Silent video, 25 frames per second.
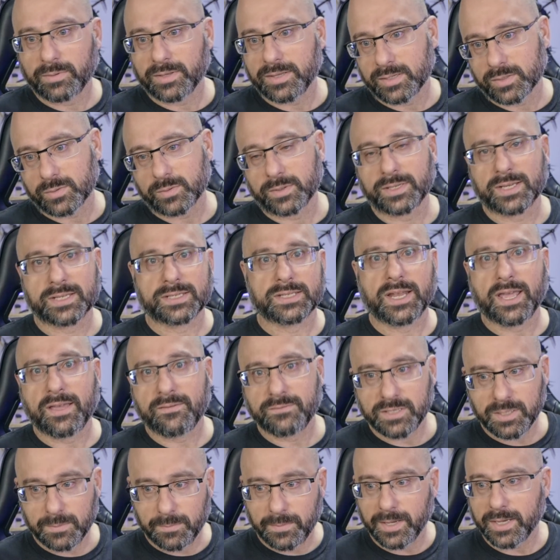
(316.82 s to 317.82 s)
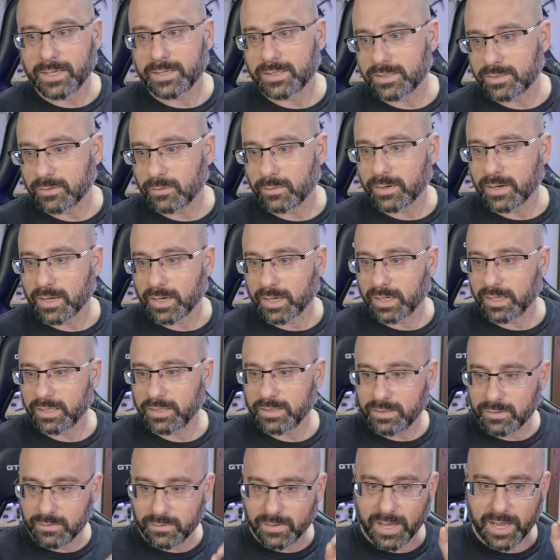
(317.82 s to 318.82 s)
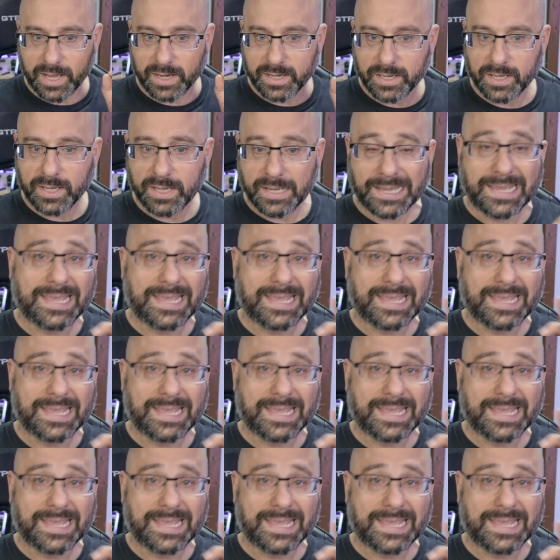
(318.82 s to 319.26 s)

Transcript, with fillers: But this one doesn't have GPS, so we're not going to do that.